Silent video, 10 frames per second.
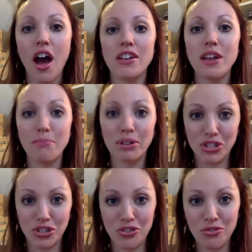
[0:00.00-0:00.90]
Number
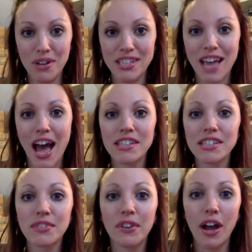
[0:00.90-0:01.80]
2 is
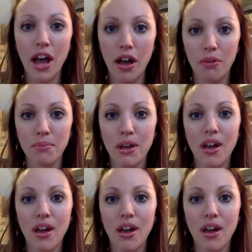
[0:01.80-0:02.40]
ask for help.